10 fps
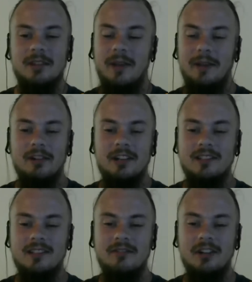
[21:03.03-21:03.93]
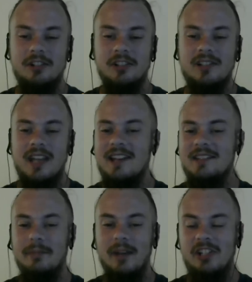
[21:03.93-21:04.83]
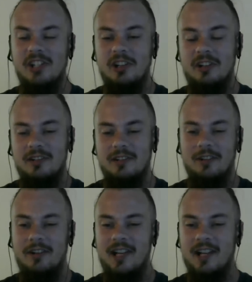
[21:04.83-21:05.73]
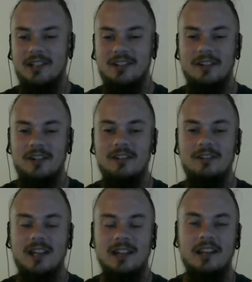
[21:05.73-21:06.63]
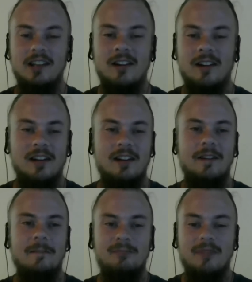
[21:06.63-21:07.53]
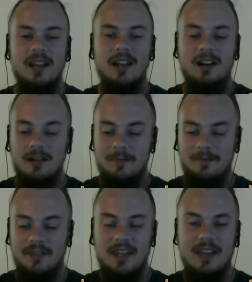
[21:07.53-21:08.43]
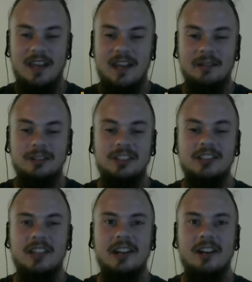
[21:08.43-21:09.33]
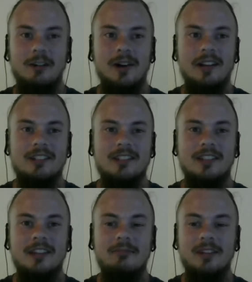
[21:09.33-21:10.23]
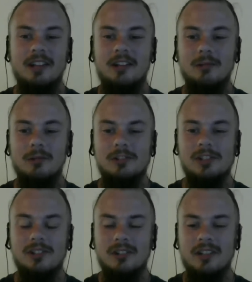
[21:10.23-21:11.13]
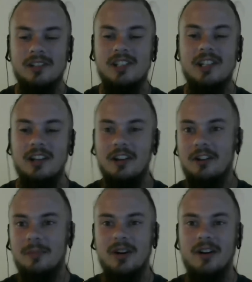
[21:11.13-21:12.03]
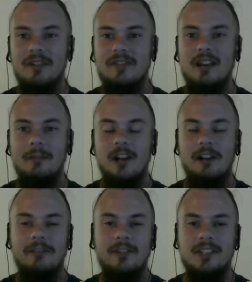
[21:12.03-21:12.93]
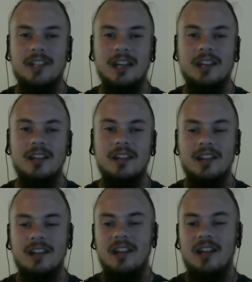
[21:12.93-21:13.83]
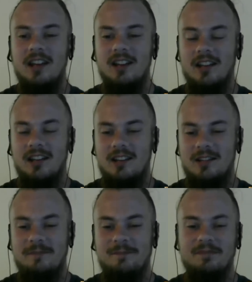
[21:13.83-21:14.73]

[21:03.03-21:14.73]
with my preconceived notions as much, although I kind of started to do that later. And it was just like, oh wow, this is like really cool just seeing another part of Tamriel firsthand. And like,